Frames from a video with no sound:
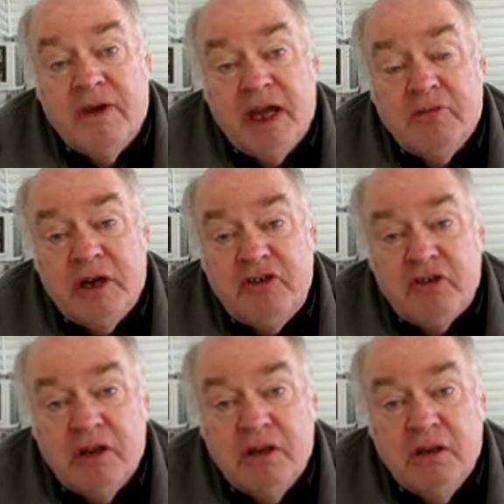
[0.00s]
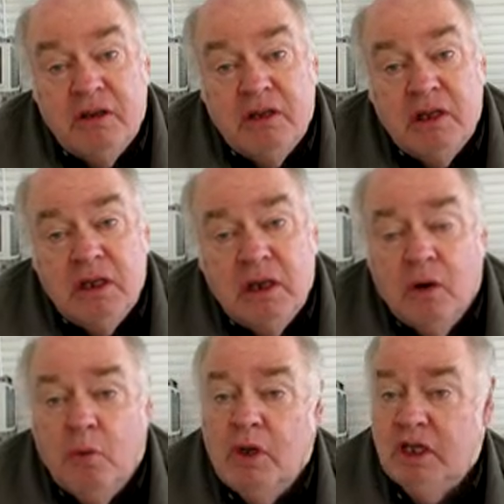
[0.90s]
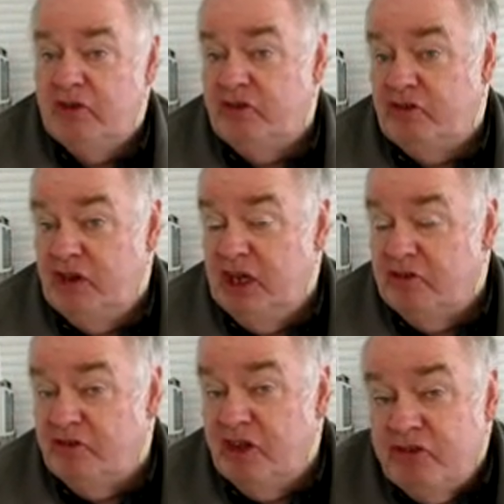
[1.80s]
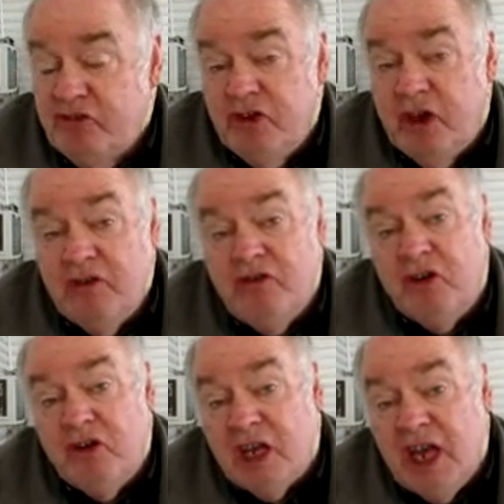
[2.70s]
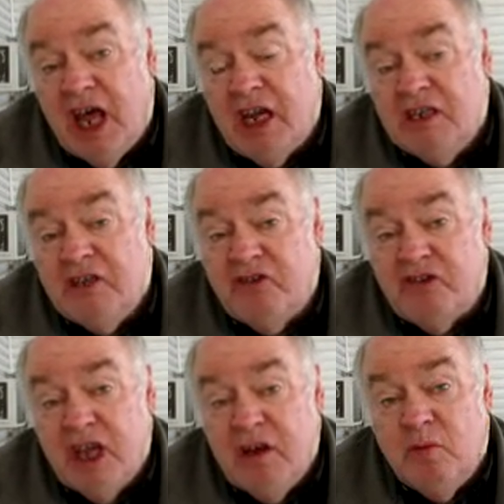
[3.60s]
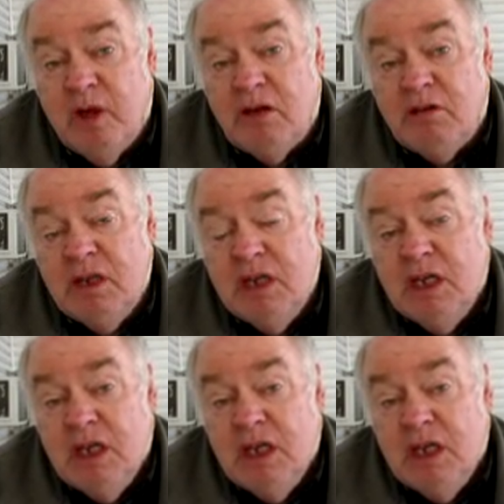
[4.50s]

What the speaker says: evaluation. Well, is this judge looking at it and saying, well,